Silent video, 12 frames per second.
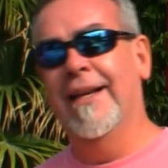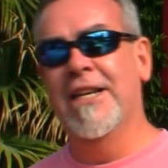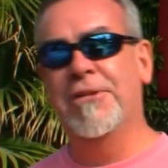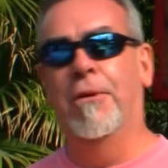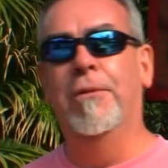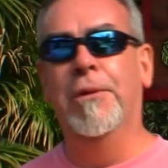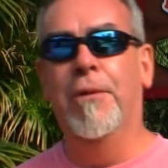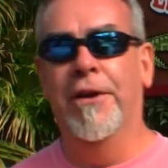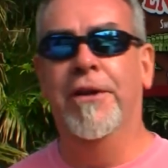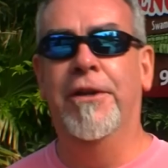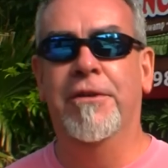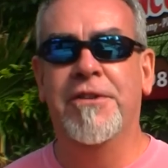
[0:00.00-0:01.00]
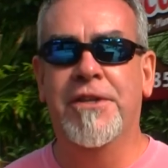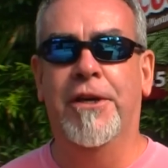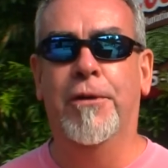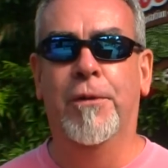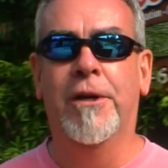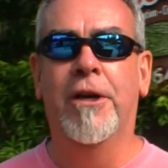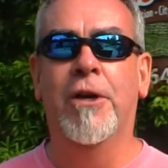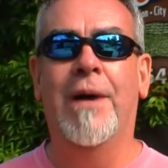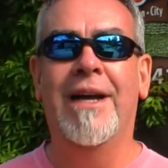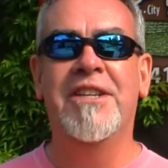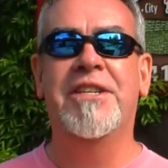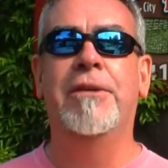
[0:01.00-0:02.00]
That's what we want to do. So we're going to go
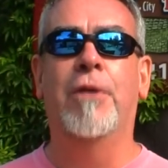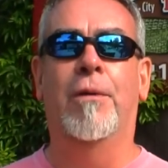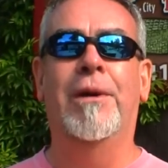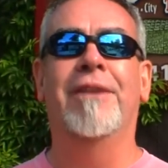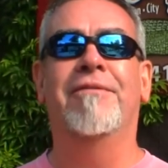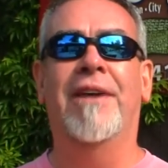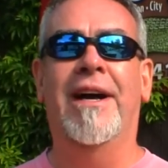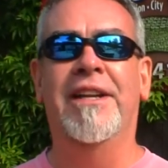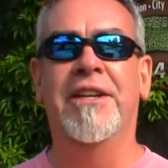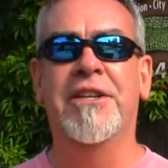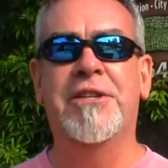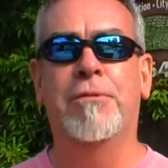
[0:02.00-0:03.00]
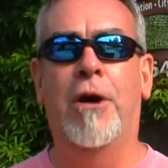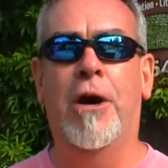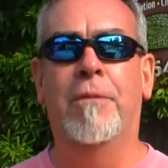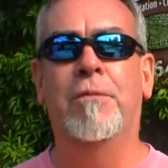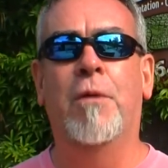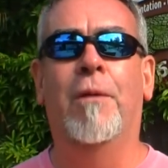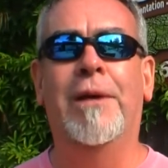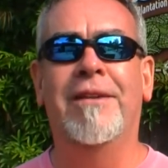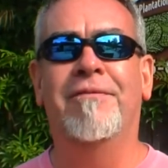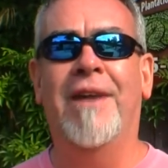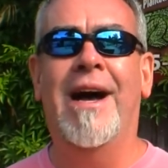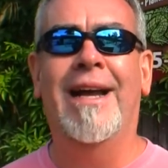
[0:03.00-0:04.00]
out and see what we can find in the swamp, what we
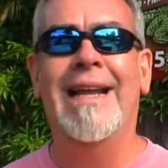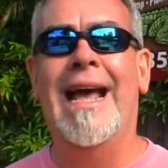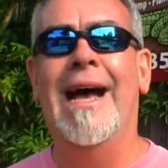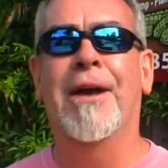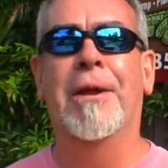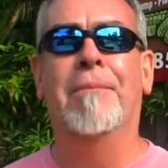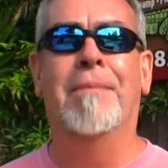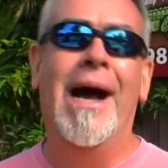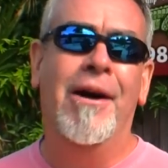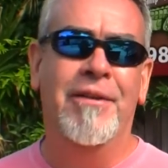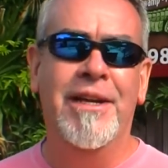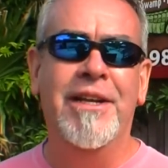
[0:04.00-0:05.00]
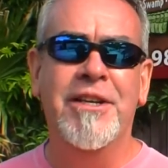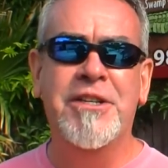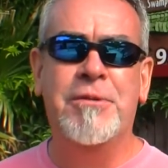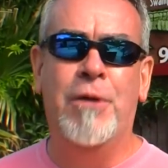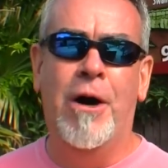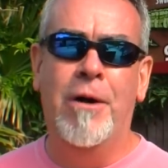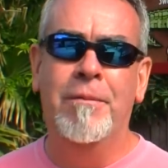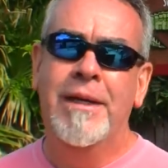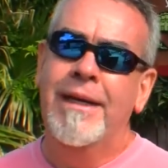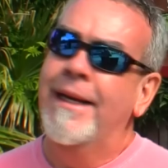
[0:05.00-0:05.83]
can find out about in the swamp.